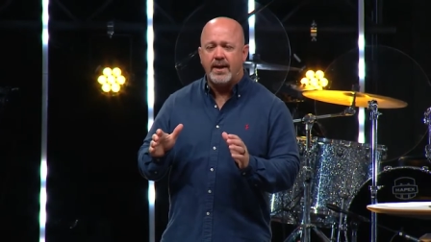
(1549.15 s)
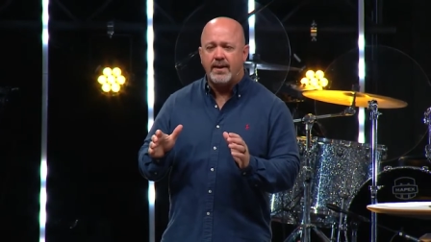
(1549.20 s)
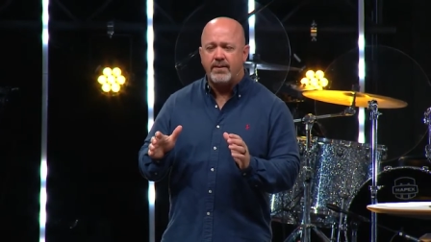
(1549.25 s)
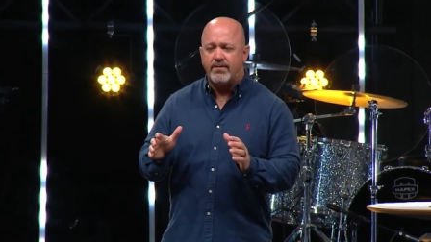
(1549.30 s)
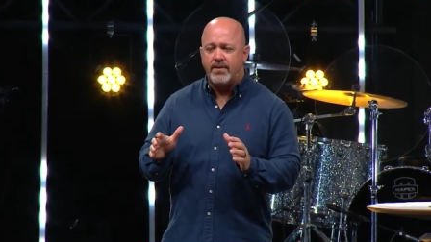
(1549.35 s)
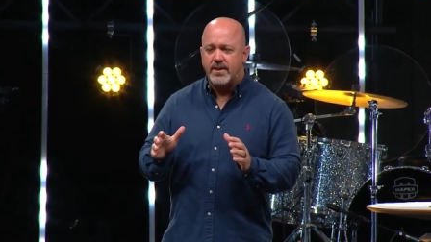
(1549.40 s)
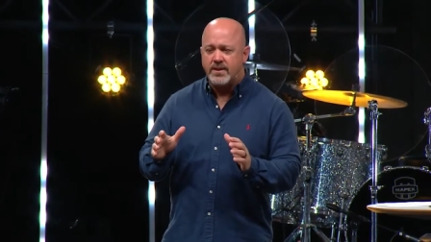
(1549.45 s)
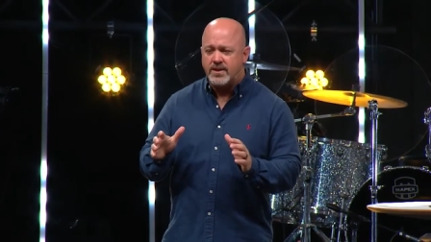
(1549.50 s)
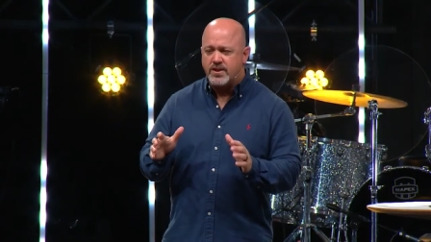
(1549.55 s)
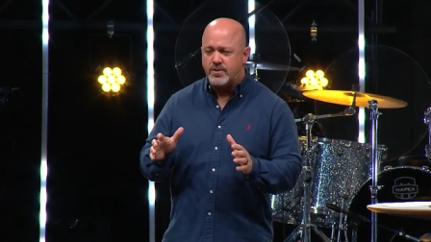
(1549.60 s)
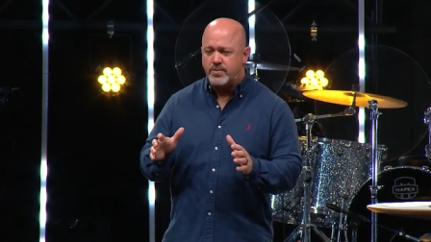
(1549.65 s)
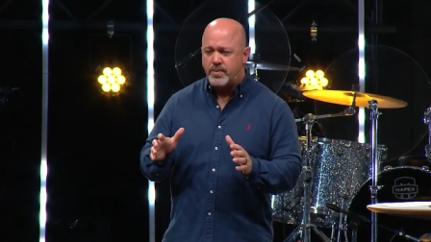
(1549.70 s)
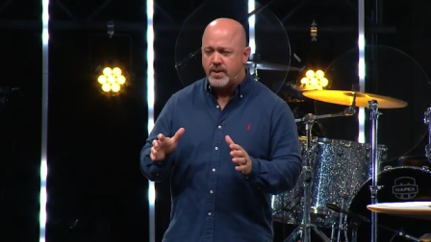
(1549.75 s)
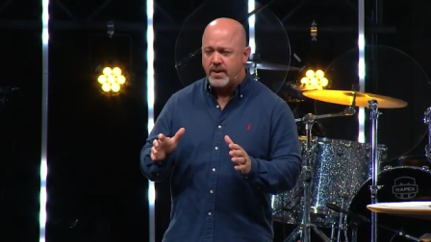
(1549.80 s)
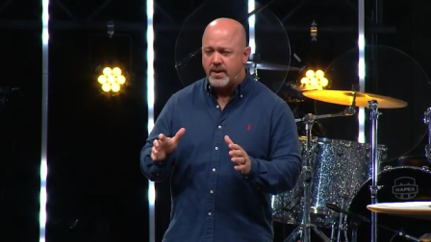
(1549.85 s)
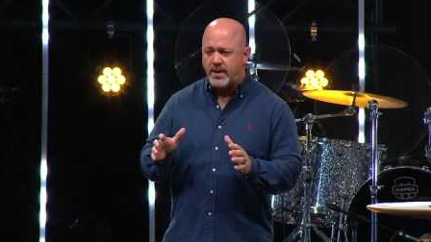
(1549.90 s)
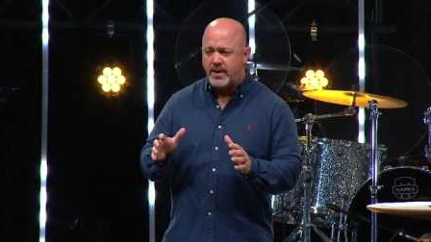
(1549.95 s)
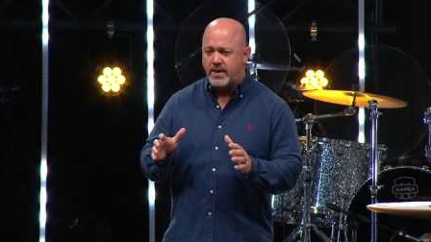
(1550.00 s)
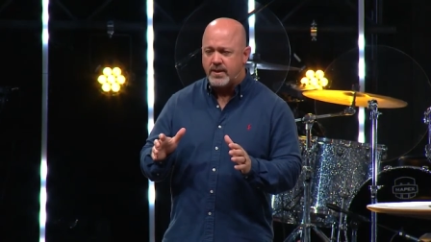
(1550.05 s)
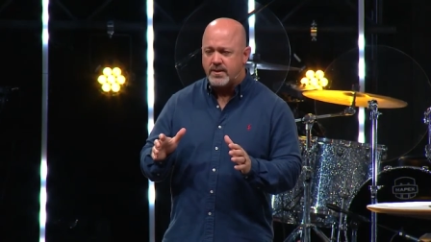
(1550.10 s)
have
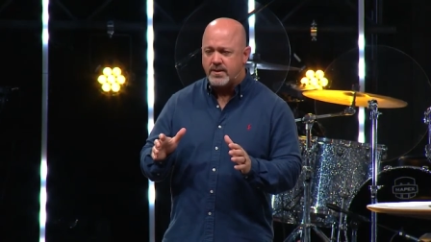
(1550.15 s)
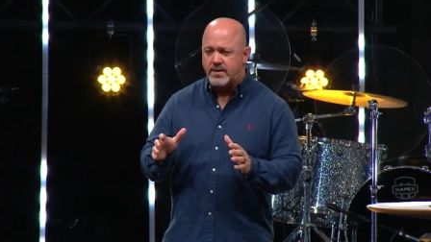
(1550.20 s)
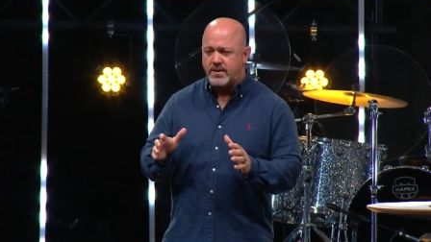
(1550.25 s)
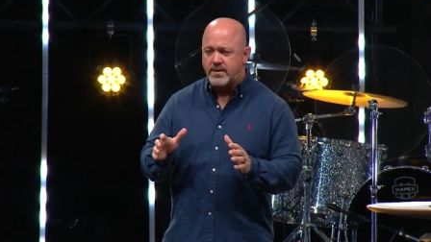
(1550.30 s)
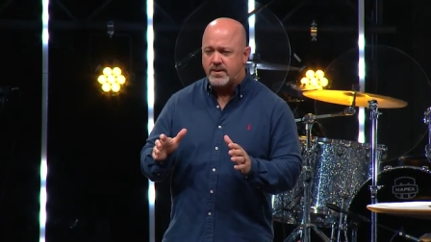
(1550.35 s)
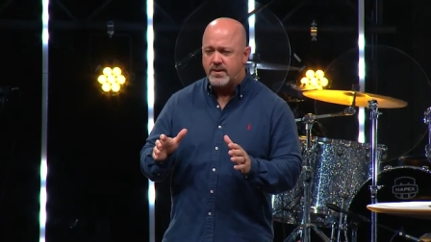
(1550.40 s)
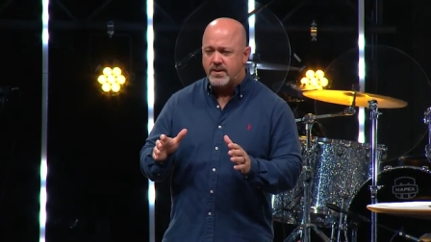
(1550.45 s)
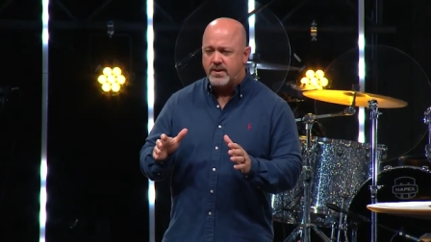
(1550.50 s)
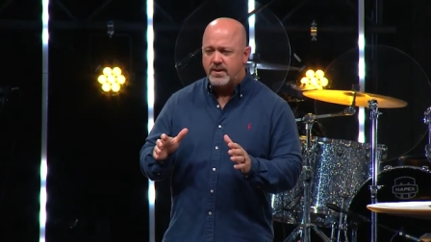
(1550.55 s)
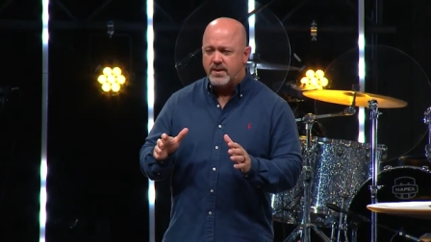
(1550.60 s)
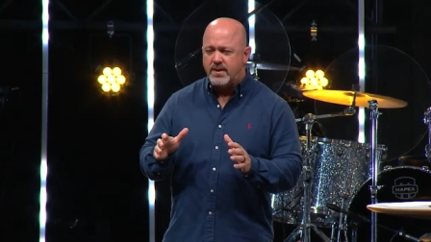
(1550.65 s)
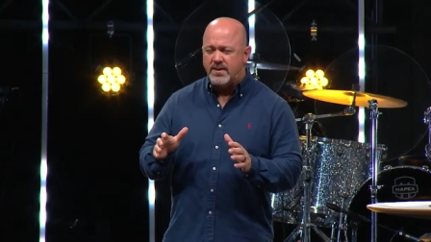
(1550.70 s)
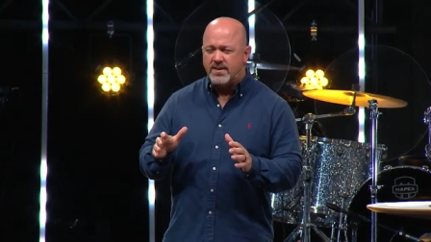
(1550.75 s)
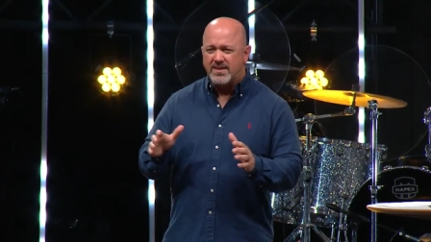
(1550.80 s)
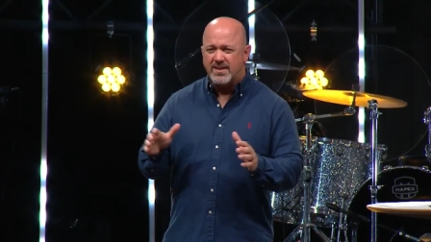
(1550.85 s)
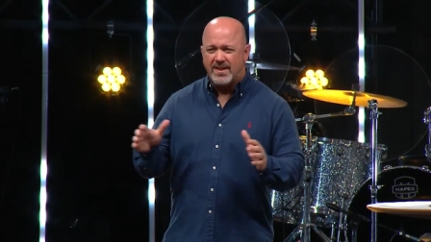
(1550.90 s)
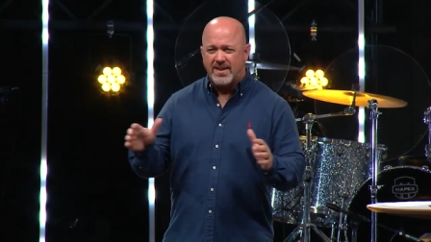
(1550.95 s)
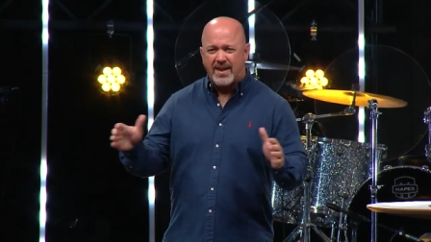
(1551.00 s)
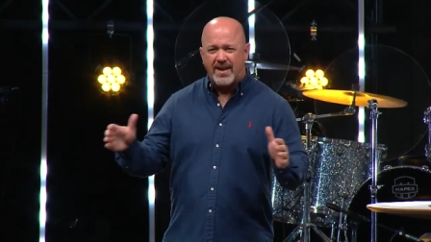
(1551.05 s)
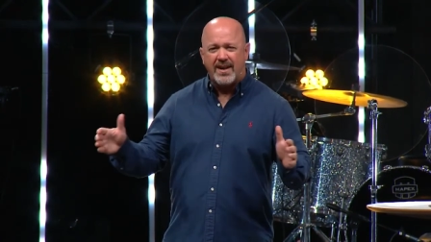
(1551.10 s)
experienced
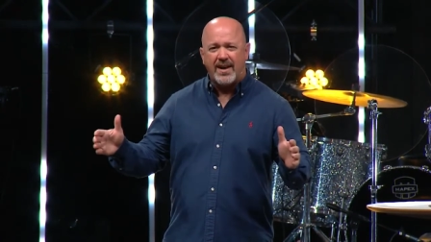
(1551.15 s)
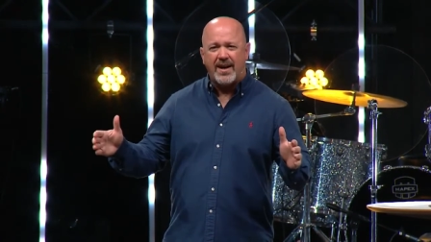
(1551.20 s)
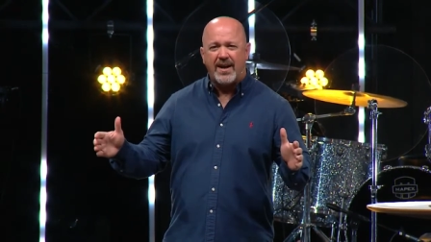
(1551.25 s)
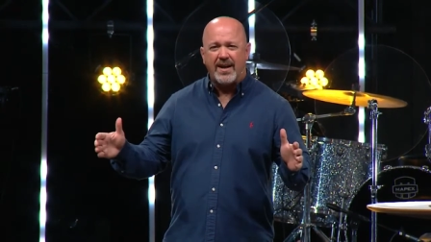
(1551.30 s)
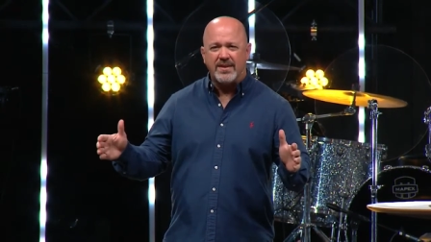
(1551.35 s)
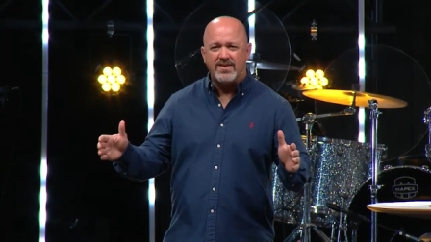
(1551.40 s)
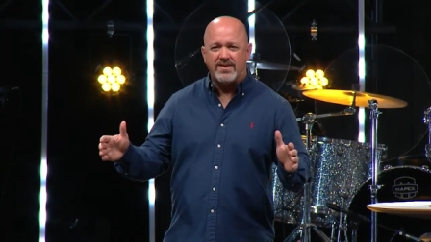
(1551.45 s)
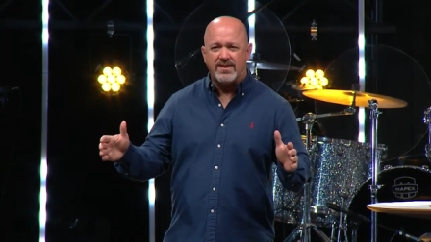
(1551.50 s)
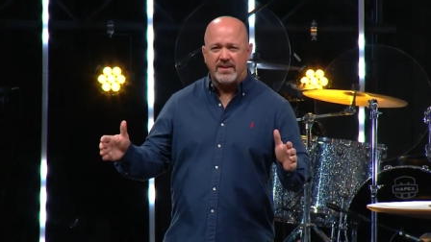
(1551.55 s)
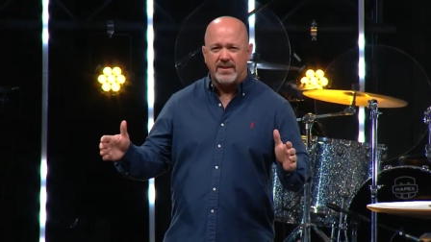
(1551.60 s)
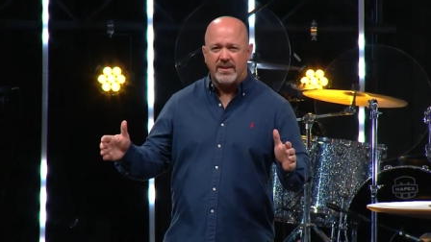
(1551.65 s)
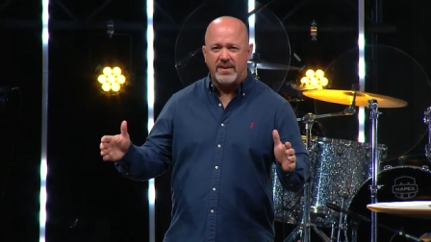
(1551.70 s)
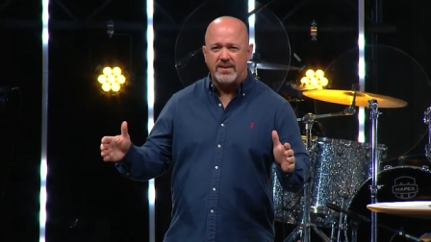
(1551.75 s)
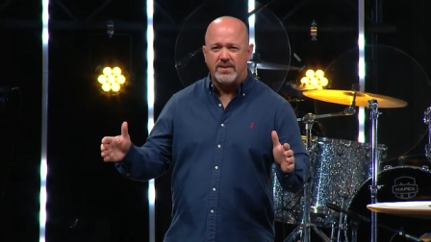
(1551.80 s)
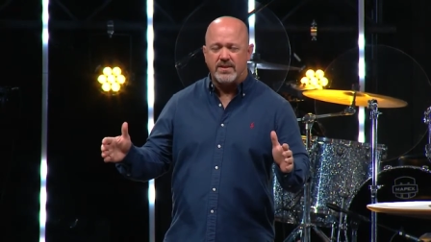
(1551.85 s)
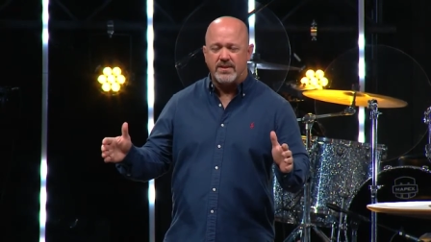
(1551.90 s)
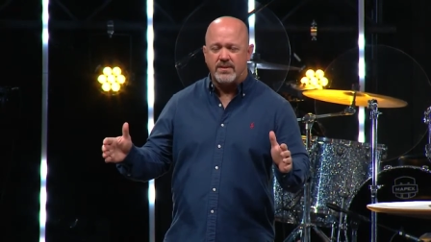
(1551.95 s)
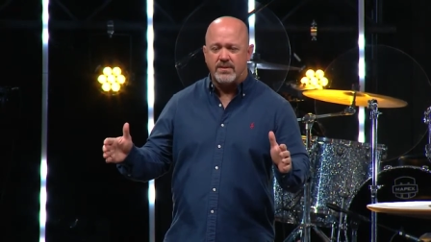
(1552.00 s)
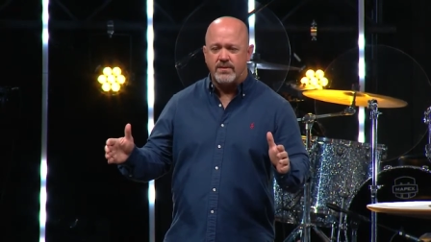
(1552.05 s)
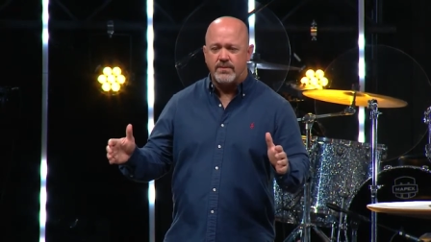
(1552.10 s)
is a lot of
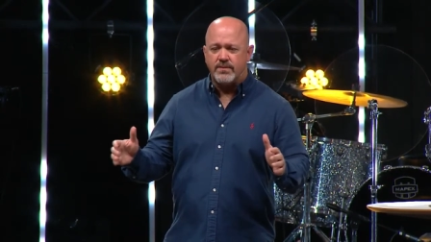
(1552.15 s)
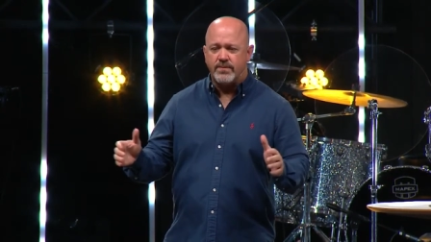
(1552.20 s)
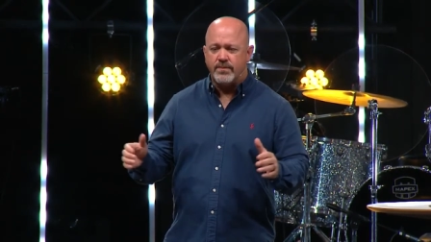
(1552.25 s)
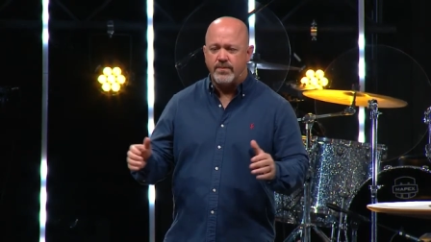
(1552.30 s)
isolation